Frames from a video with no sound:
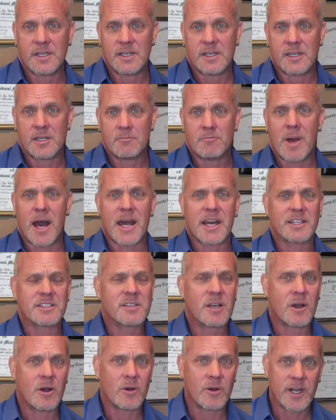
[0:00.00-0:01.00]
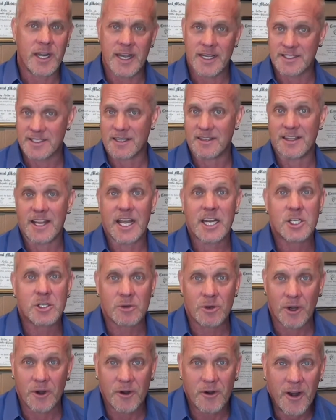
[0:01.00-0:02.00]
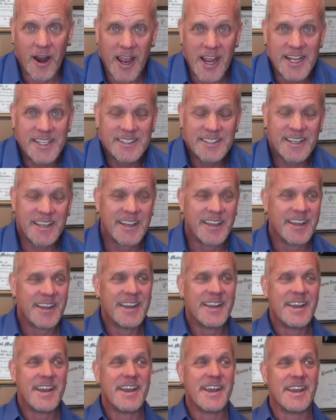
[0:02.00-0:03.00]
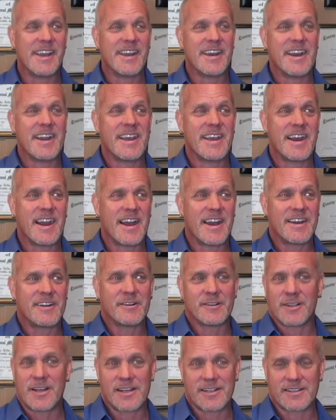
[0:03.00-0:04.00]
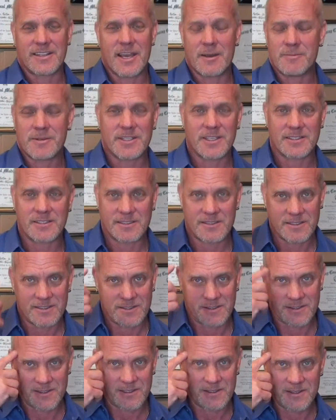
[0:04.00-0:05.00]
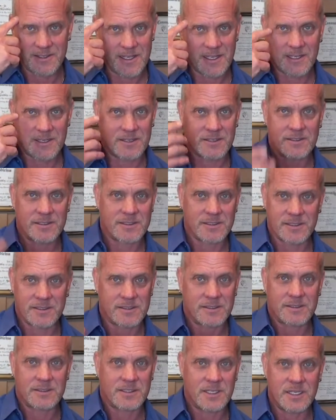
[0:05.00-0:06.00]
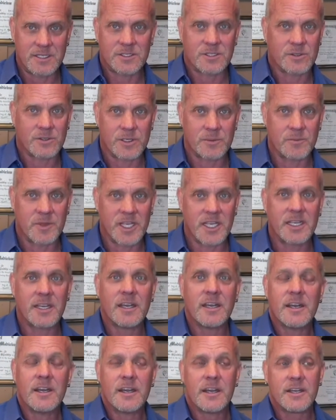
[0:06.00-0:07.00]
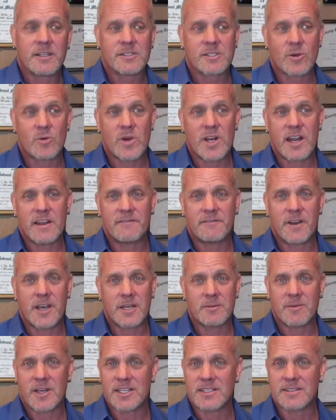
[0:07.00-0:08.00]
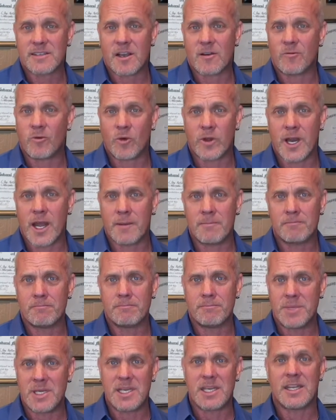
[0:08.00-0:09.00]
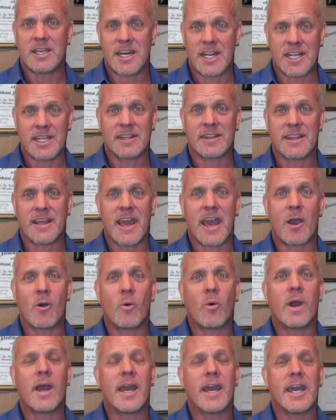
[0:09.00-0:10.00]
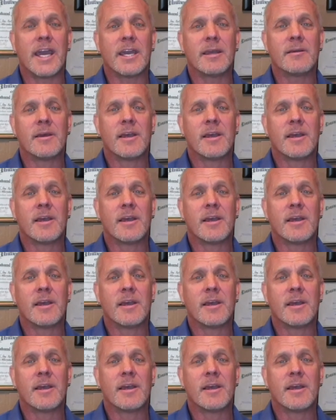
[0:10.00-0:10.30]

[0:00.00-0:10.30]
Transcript: monotone and as a lecturer, right? And I don't like that, but that's just the thinker and the teacher in me. And so when I find myself, when I'm being in that way,